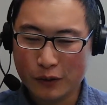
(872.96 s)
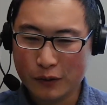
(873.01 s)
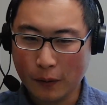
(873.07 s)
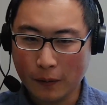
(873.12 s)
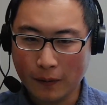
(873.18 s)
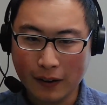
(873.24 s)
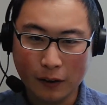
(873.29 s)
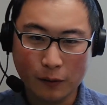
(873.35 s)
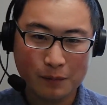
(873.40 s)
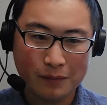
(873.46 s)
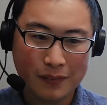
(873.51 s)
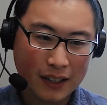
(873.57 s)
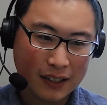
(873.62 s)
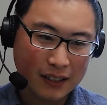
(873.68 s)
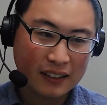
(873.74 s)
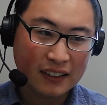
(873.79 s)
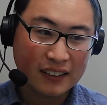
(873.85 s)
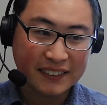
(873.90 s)
So uh,
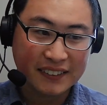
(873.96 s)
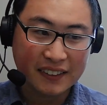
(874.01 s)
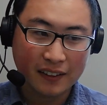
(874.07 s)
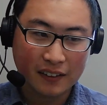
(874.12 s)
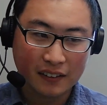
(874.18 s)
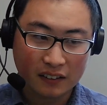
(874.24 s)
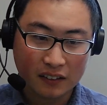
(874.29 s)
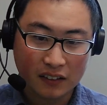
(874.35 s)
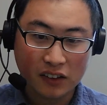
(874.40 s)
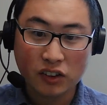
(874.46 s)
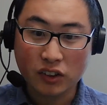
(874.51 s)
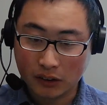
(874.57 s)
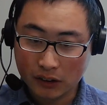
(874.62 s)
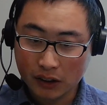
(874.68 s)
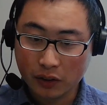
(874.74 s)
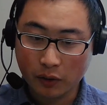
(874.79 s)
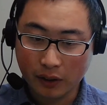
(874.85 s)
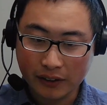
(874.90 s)
it's an
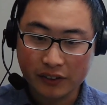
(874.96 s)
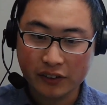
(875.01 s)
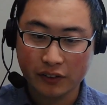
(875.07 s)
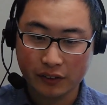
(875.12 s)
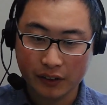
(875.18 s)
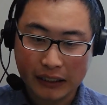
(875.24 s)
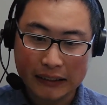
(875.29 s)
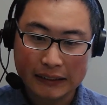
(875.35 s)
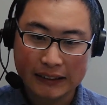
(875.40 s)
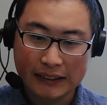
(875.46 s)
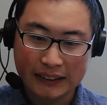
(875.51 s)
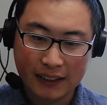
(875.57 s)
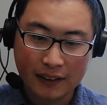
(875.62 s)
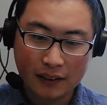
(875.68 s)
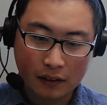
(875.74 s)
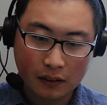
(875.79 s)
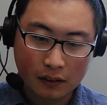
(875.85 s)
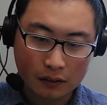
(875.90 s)
interesting question that
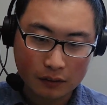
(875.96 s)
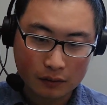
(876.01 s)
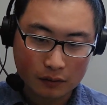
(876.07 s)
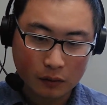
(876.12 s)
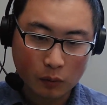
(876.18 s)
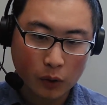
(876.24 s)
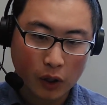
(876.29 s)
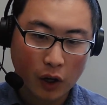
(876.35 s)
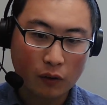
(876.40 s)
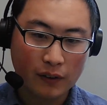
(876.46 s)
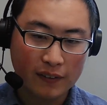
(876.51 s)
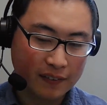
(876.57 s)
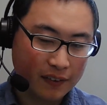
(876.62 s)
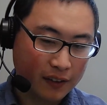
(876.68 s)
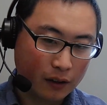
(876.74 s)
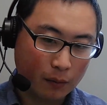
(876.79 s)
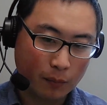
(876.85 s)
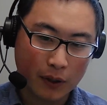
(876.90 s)
um, we
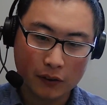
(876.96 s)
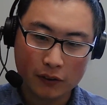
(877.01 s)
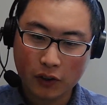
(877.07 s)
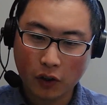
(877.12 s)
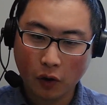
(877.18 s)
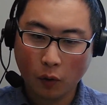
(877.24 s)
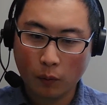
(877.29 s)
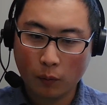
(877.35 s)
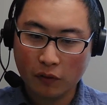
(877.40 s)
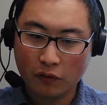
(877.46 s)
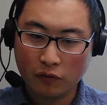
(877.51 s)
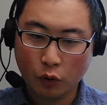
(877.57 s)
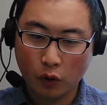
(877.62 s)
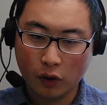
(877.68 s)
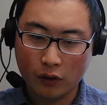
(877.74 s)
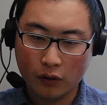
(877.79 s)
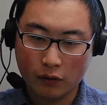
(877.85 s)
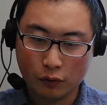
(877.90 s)
always think about. So
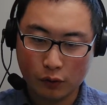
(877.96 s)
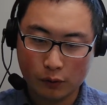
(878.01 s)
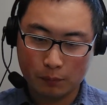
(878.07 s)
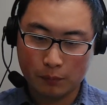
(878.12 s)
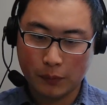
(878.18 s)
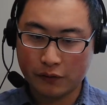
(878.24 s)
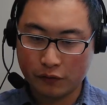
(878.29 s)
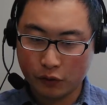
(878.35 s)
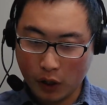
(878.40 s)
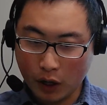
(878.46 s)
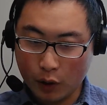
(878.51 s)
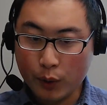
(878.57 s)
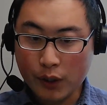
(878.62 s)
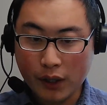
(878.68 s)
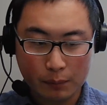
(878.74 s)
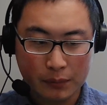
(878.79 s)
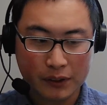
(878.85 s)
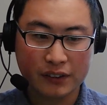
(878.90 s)
for, for, but for
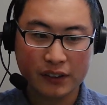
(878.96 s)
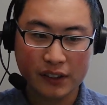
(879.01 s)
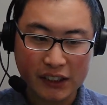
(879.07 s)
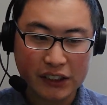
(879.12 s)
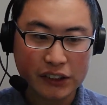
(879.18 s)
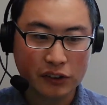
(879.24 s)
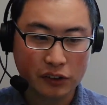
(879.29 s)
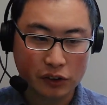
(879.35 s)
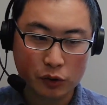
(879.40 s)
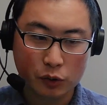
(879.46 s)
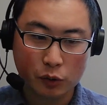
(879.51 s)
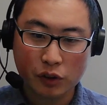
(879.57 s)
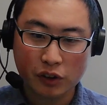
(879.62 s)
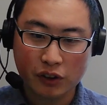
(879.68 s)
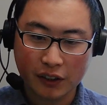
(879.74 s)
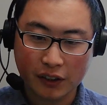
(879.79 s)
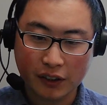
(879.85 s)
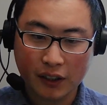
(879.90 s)
our applications,
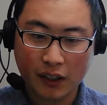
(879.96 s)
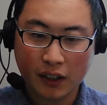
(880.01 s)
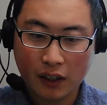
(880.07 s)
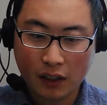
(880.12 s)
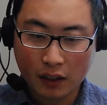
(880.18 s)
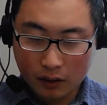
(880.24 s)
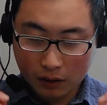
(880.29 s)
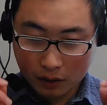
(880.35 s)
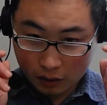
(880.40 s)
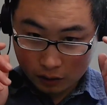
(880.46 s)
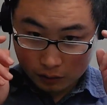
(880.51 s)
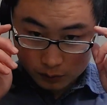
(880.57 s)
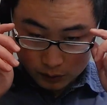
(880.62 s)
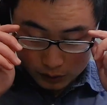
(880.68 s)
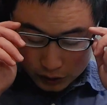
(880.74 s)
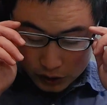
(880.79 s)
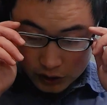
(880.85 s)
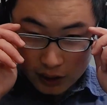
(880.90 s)
usually
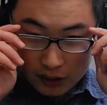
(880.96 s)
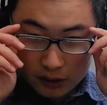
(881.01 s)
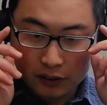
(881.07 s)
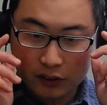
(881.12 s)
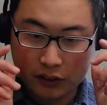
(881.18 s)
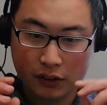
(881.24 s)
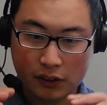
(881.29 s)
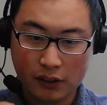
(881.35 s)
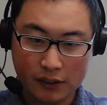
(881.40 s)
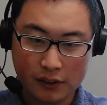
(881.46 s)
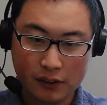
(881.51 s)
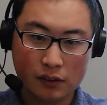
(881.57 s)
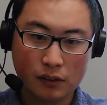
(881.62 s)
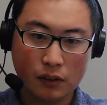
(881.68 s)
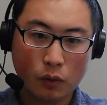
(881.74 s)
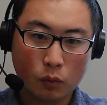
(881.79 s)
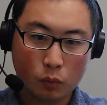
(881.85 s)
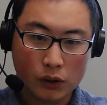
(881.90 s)
um, the challenge
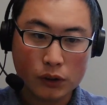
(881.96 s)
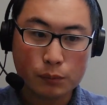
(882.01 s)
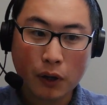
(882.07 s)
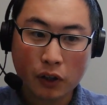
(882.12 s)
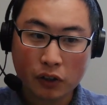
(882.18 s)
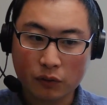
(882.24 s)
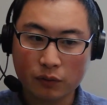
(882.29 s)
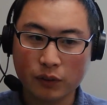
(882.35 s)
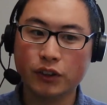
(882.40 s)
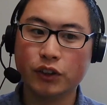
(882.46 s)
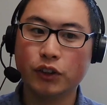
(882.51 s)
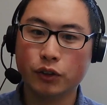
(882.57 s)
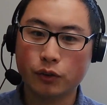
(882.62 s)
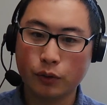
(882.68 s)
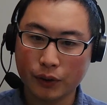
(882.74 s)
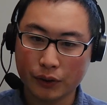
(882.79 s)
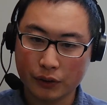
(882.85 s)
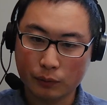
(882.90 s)
is which part of the
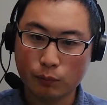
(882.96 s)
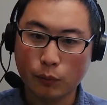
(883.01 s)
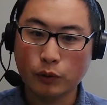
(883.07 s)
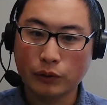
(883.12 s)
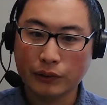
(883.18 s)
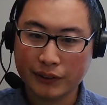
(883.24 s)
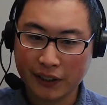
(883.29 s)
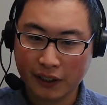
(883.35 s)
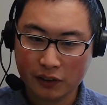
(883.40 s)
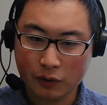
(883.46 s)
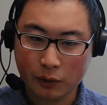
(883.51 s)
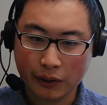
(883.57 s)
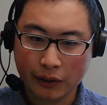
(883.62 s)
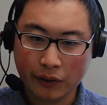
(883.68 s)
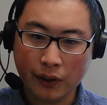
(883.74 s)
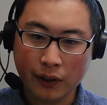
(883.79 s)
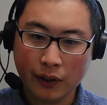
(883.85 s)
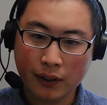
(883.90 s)
tissue is most
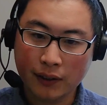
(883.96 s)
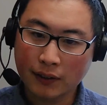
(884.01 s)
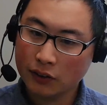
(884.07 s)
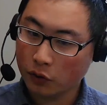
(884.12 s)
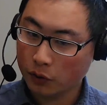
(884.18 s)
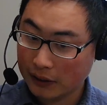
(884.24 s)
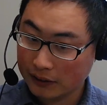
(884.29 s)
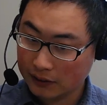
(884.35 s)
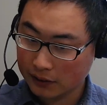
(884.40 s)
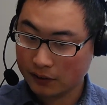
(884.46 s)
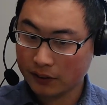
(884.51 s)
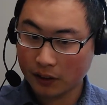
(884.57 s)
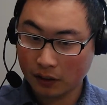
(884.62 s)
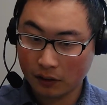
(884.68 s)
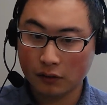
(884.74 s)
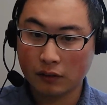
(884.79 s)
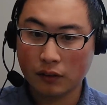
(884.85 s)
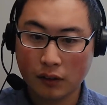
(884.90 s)
scattering. So that's the
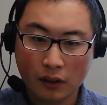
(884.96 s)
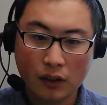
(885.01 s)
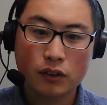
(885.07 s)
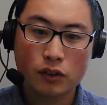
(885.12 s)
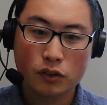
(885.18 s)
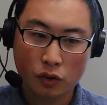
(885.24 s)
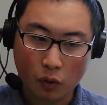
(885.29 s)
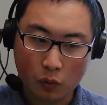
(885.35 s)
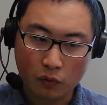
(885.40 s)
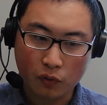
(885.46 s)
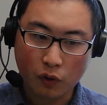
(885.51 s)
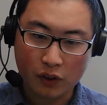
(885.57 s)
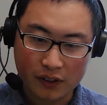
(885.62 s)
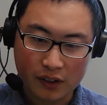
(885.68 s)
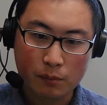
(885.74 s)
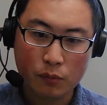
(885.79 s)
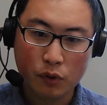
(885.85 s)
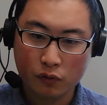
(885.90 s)
skin. So for
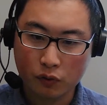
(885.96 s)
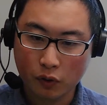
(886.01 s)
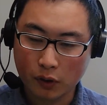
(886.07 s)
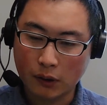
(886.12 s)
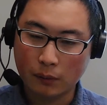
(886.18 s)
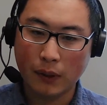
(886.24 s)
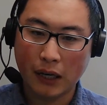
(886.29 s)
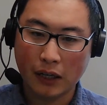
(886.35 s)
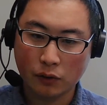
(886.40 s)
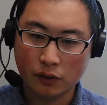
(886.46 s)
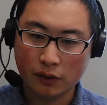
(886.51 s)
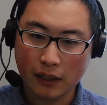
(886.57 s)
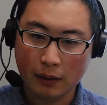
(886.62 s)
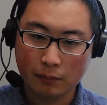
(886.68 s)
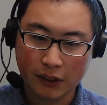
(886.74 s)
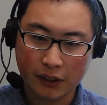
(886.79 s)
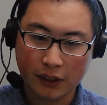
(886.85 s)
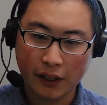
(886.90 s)
example, for the mouse
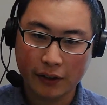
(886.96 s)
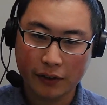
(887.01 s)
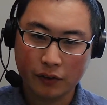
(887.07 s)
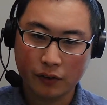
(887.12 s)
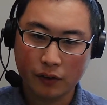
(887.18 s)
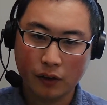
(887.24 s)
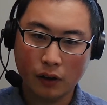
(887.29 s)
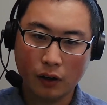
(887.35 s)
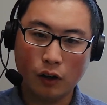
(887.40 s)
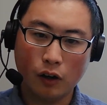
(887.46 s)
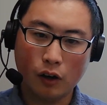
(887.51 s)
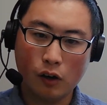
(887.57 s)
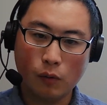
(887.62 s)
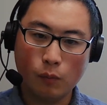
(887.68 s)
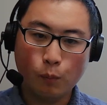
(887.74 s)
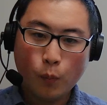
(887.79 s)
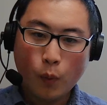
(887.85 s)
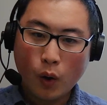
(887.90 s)
application,
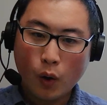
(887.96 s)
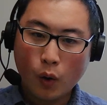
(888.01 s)
um,